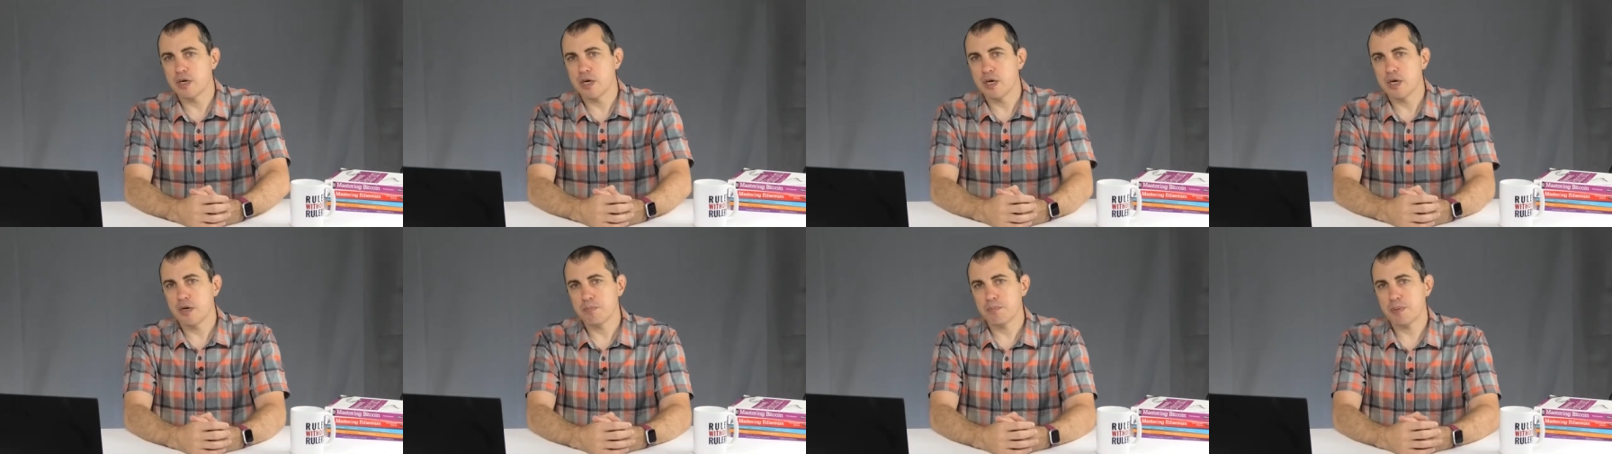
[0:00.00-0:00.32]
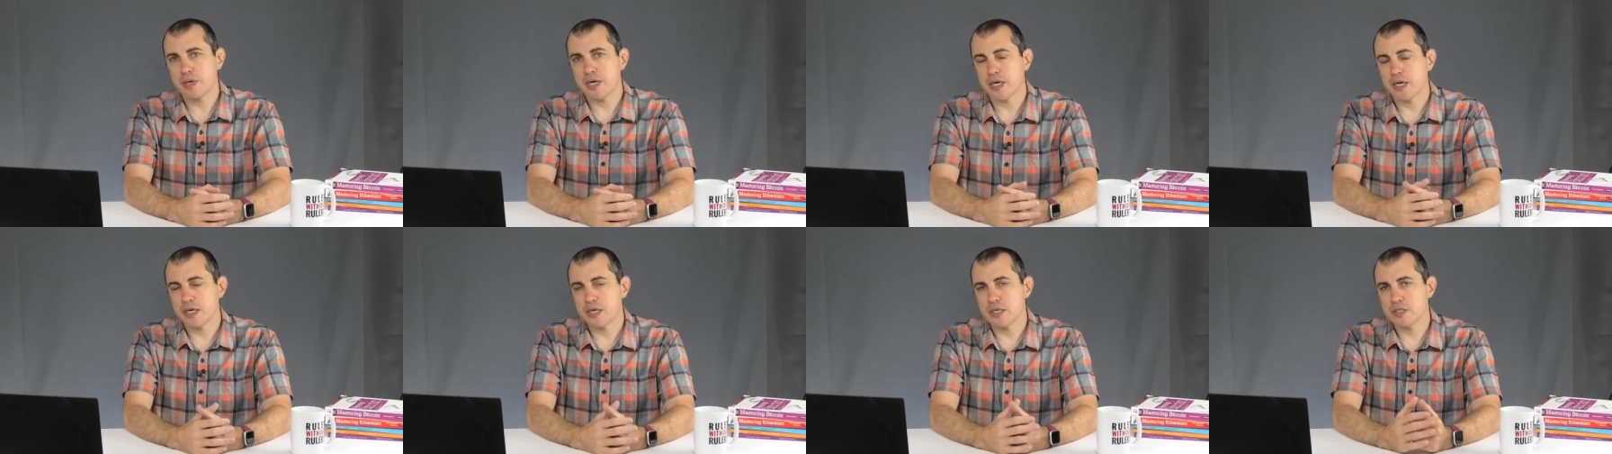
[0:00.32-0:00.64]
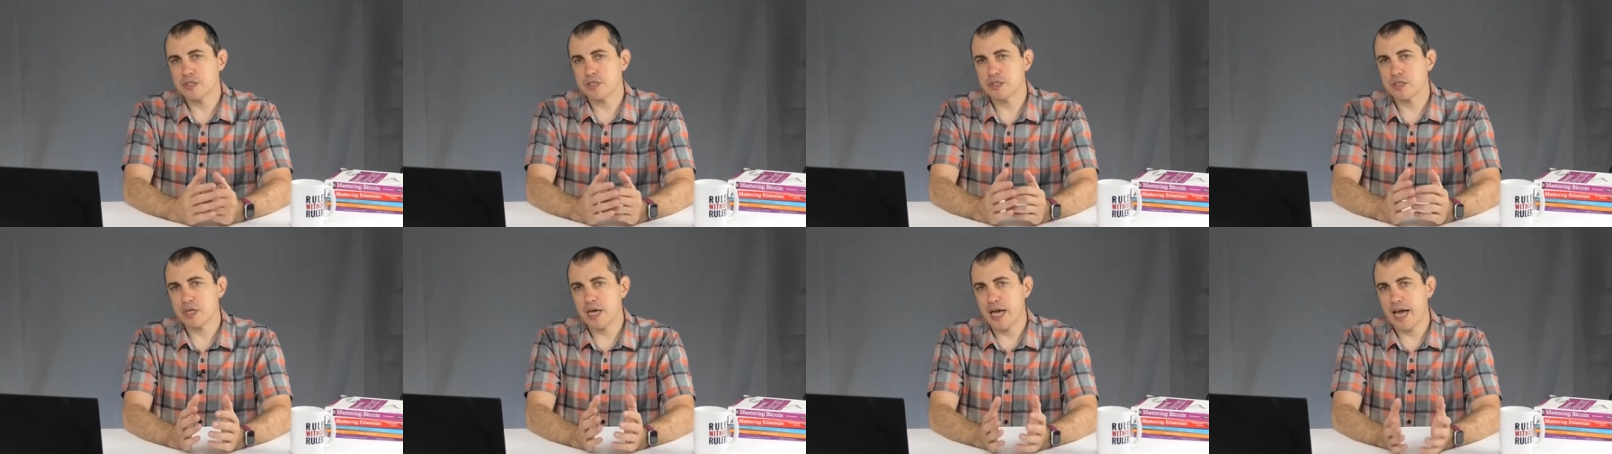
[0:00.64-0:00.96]

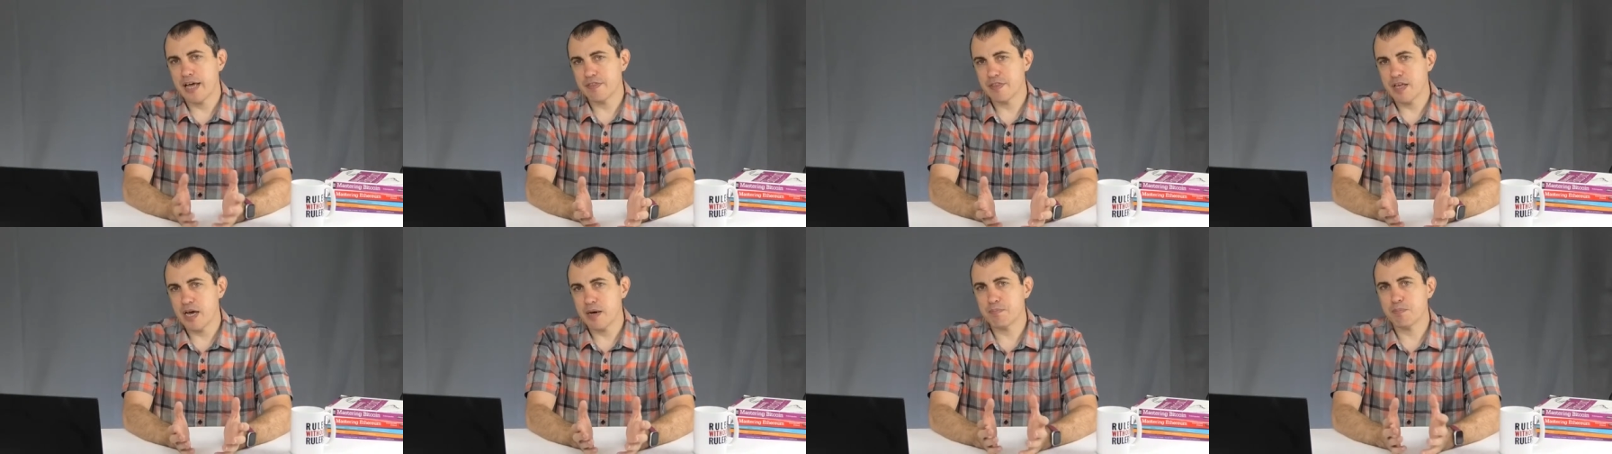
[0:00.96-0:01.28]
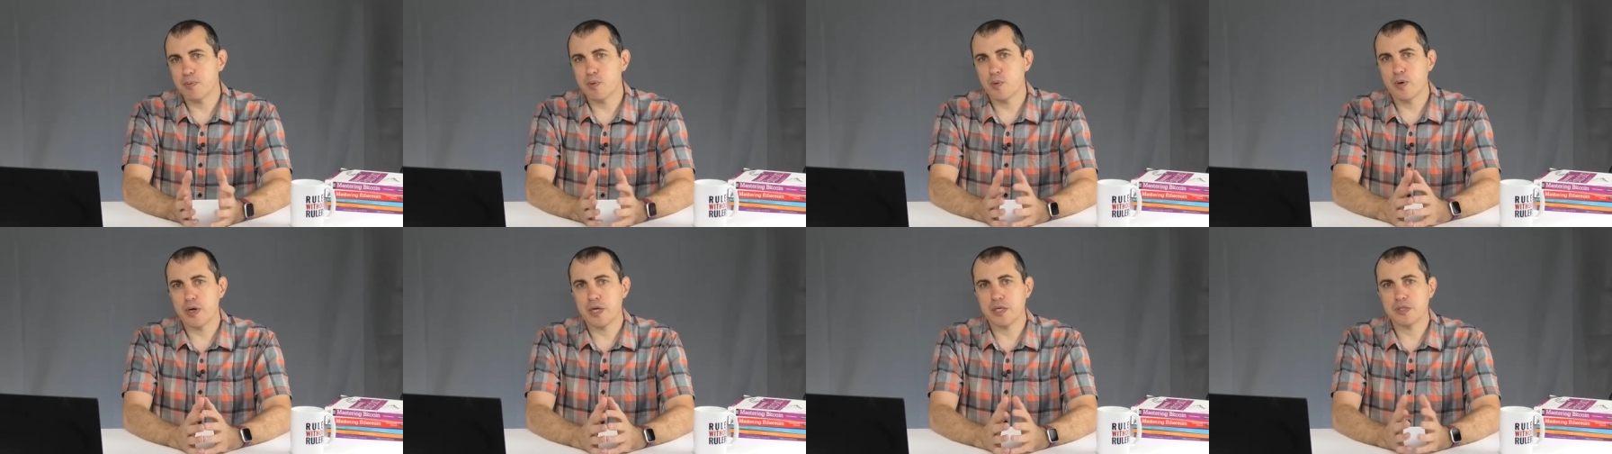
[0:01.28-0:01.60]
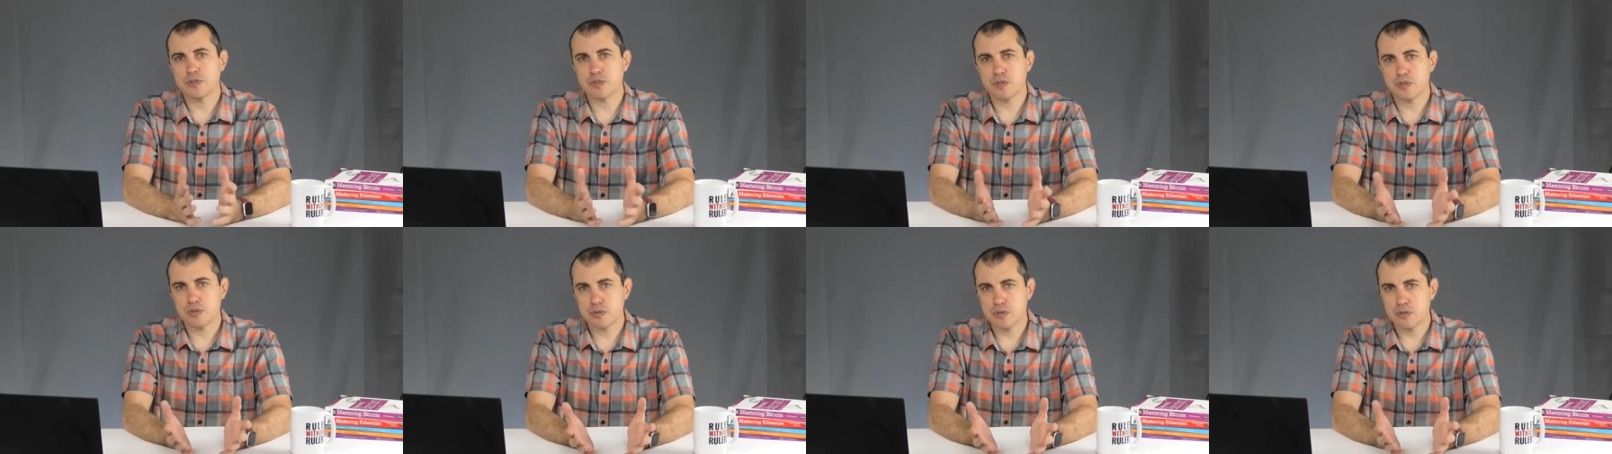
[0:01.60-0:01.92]
because at that
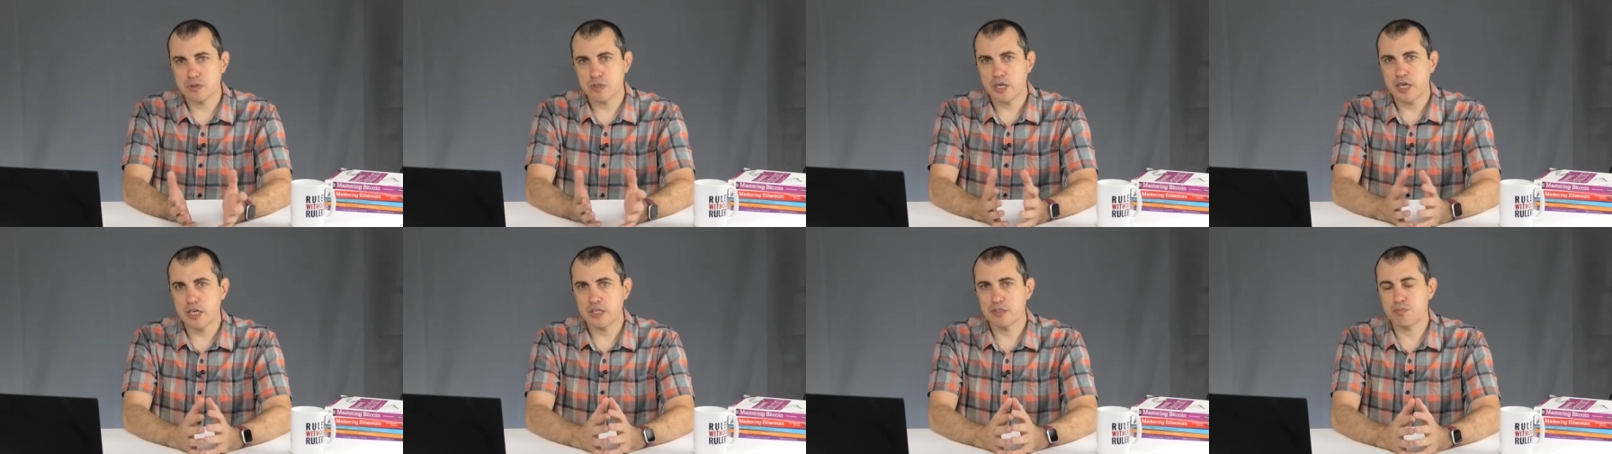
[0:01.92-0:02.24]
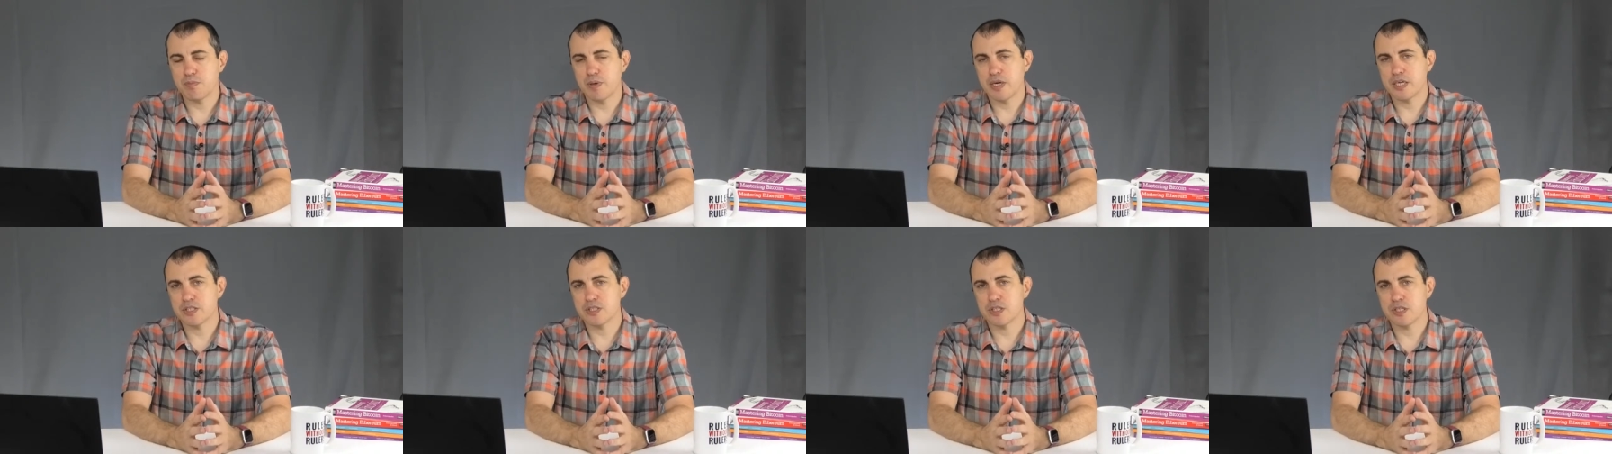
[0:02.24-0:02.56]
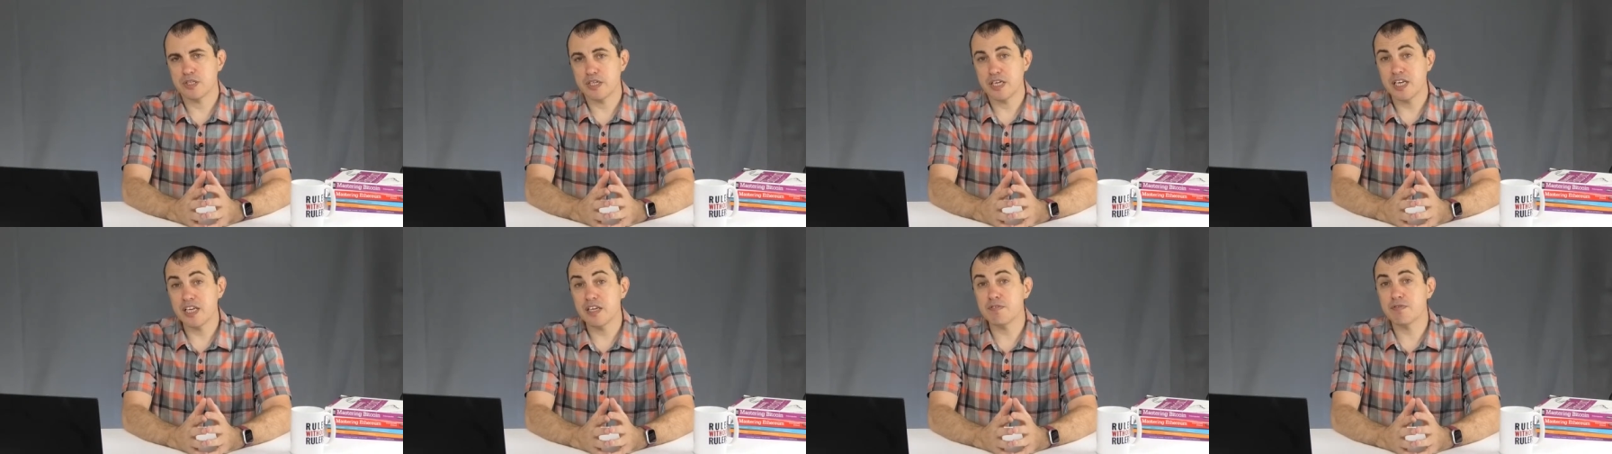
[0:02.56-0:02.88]
point it makes it
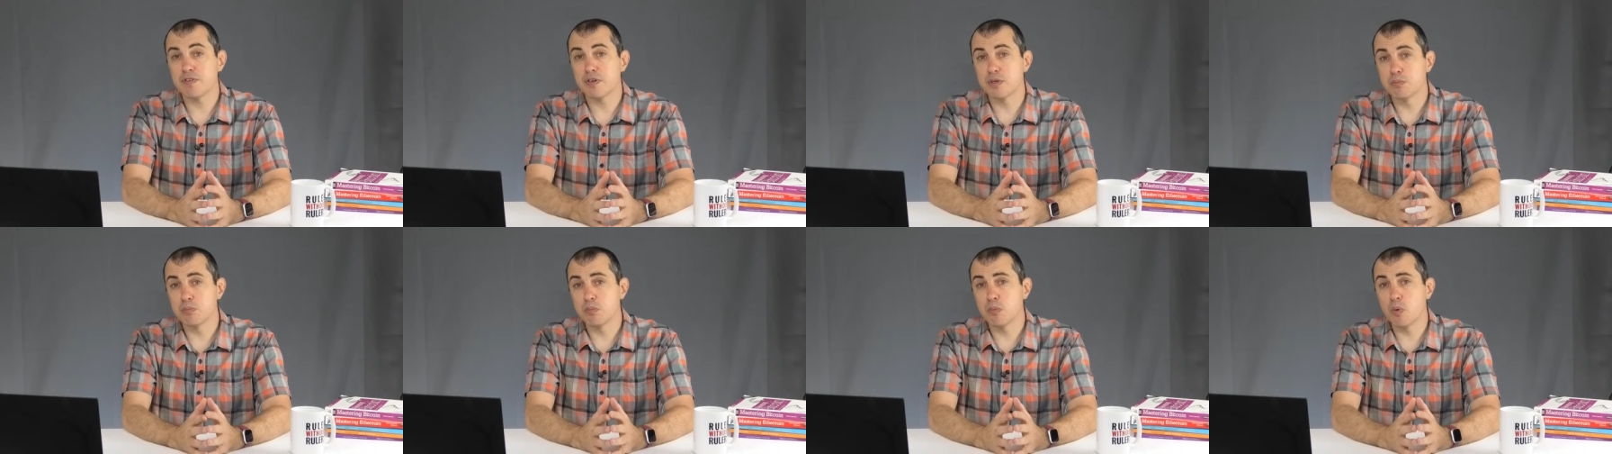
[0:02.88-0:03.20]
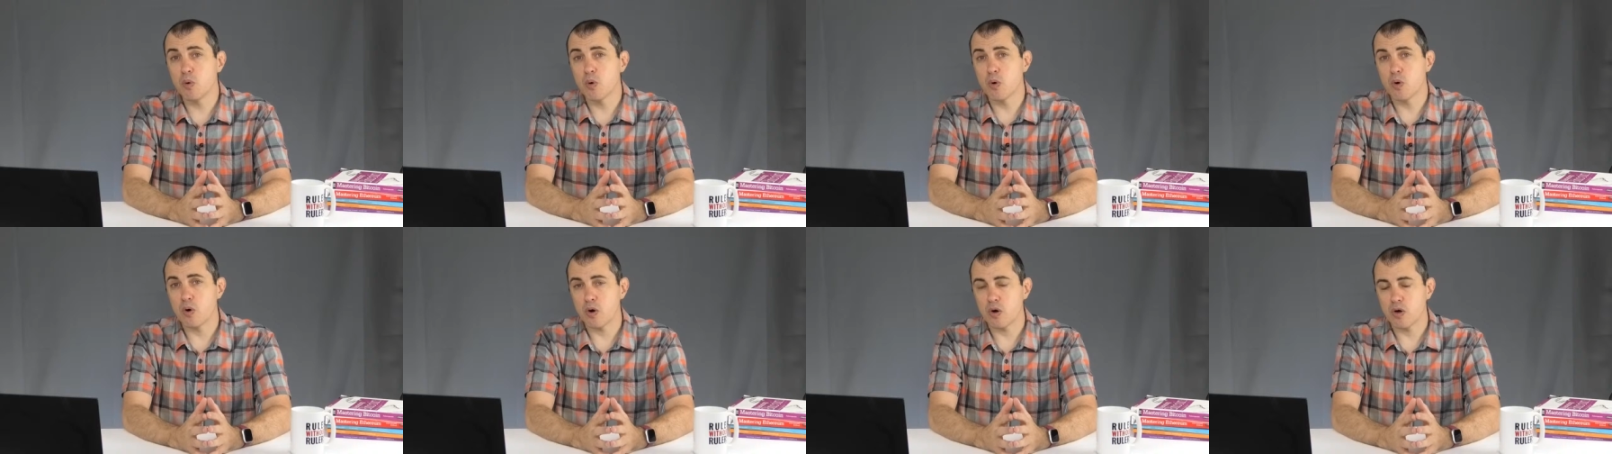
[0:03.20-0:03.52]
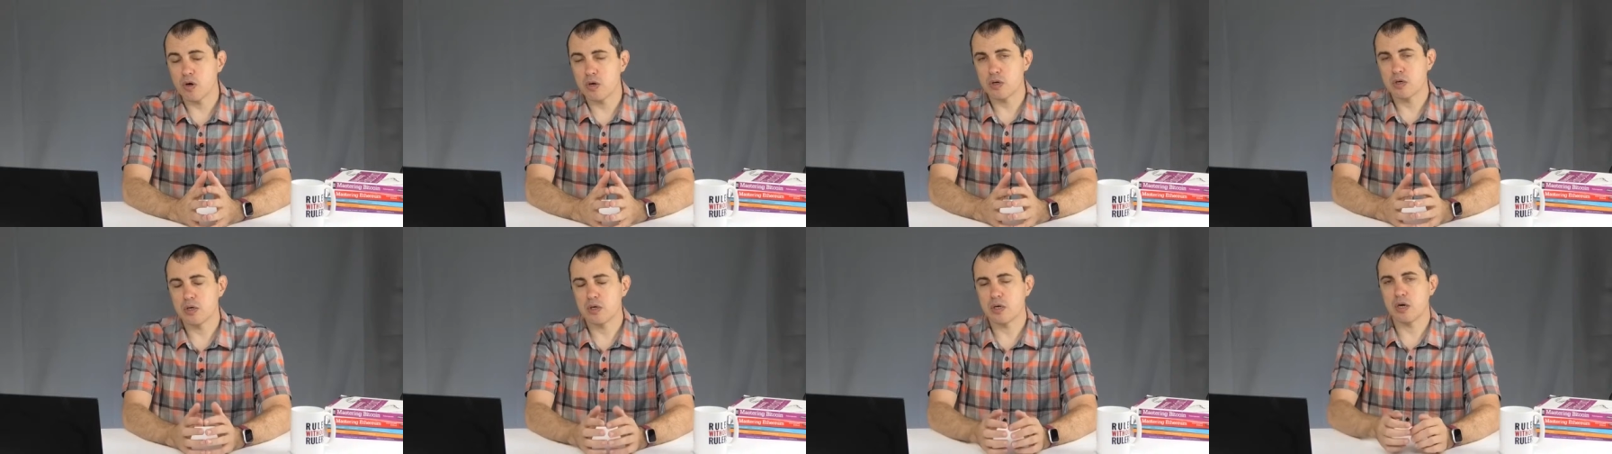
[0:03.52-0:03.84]
even
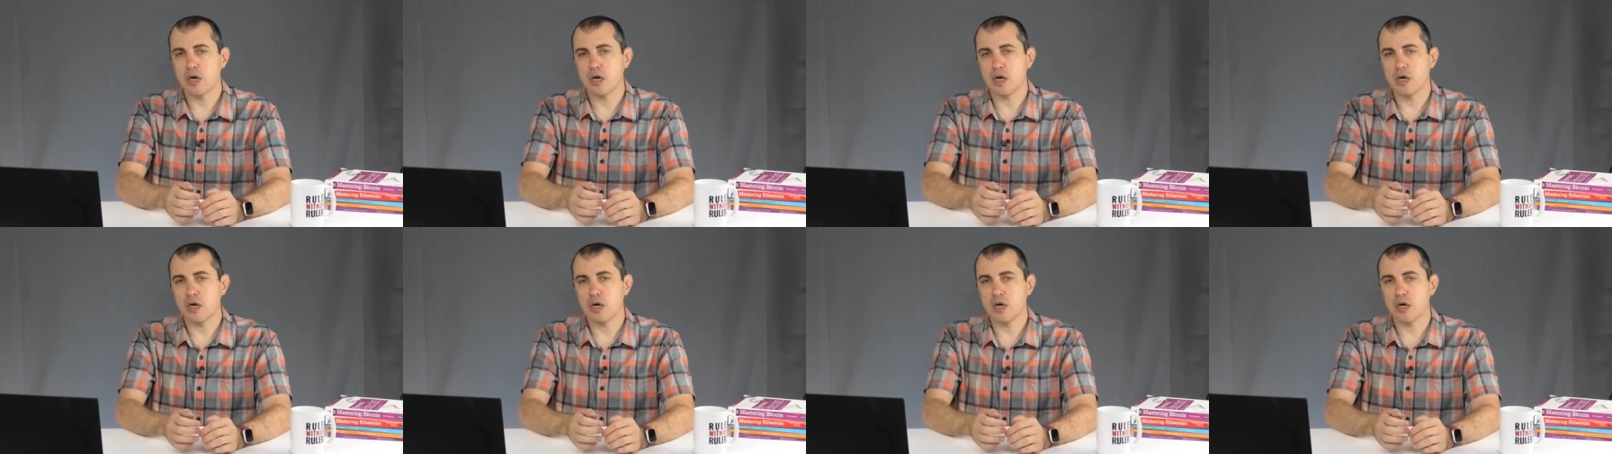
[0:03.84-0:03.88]
more